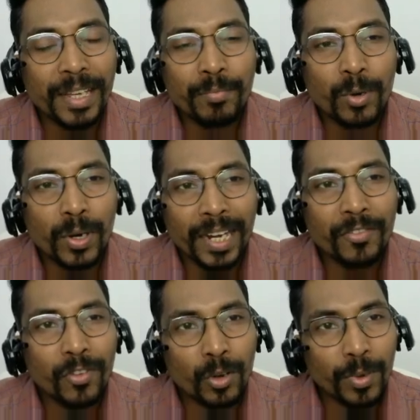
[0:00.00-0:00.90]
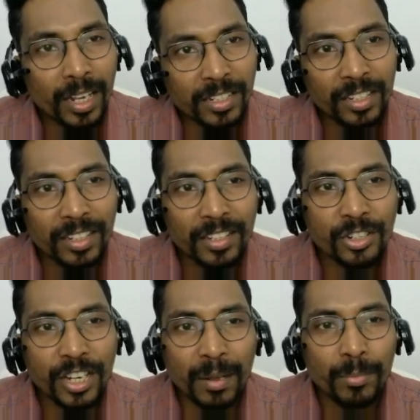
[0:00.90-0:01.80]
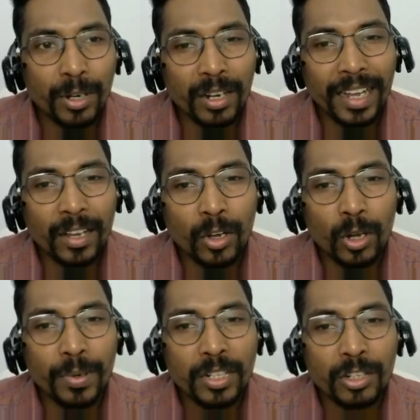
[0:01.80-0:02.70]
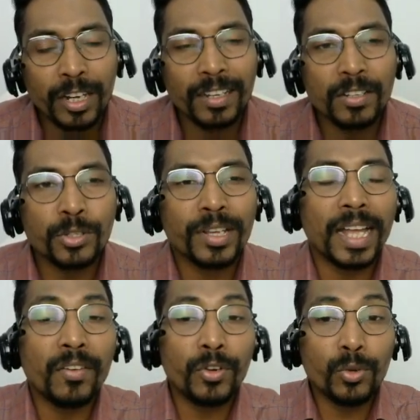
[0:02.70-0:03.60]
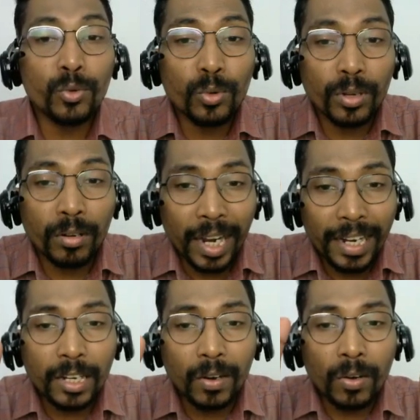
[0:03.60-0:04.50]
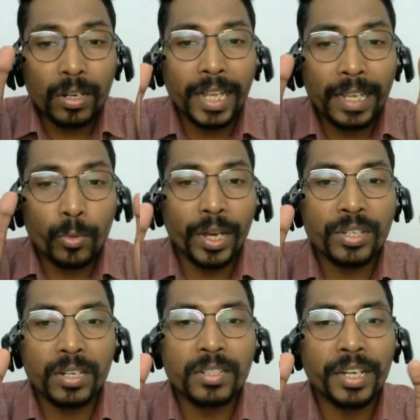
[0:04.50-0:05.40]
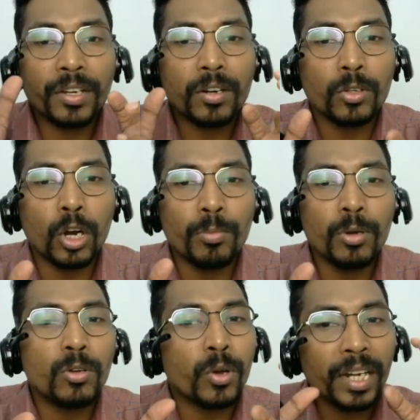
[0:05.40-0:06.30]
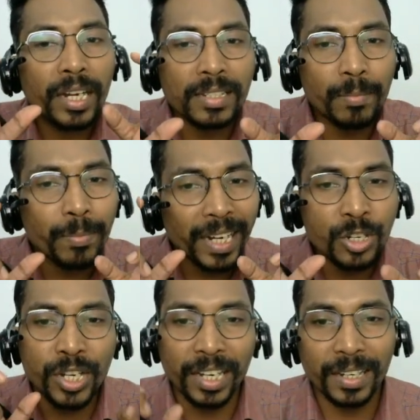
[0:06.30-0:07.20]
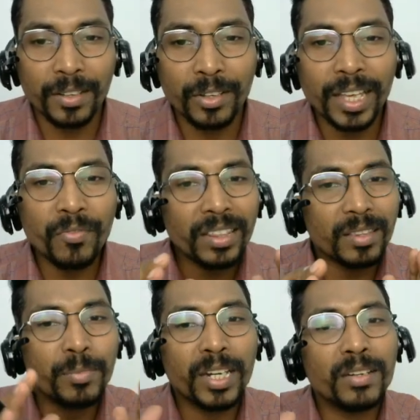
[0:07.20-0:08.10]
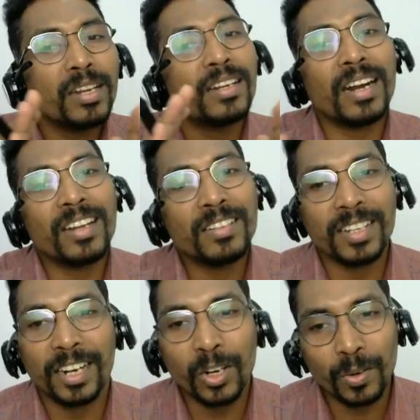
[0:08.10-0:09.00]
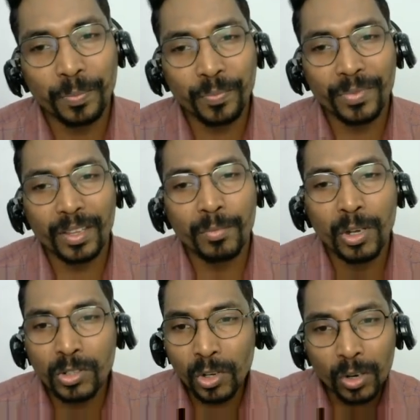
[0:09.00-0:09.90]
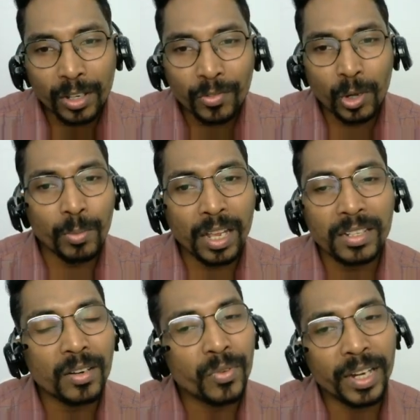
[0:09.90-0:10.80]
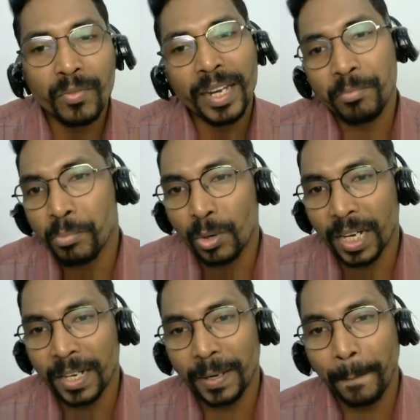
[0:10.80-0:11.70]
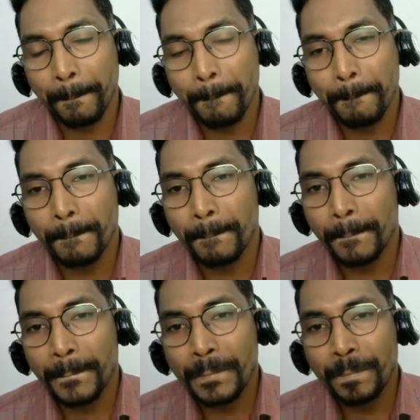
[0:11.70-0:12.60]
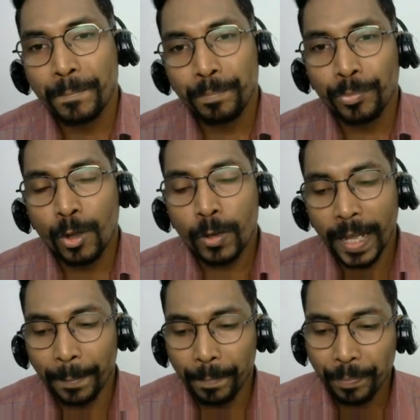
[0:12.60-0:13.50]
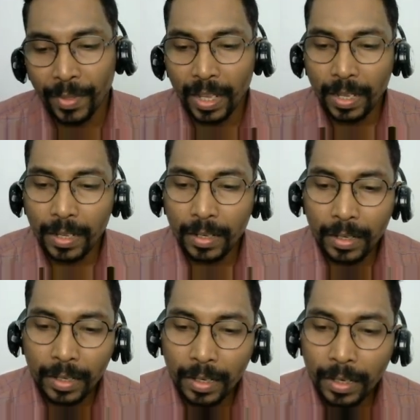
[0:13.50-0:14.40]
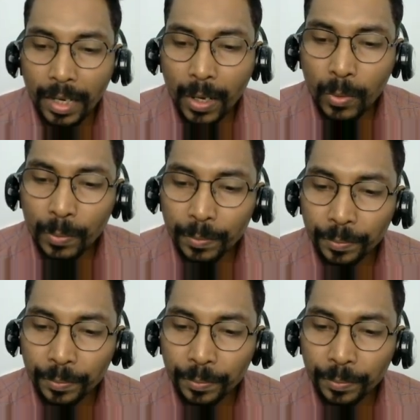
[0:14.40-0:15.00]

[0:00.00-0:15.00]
important formulas in this chapter. I hope it's clear. So you have to write all the equations in your notebook or in a separate sheet, okay, with particular colors and all, because all the formulas are very, very important. Okay. Now,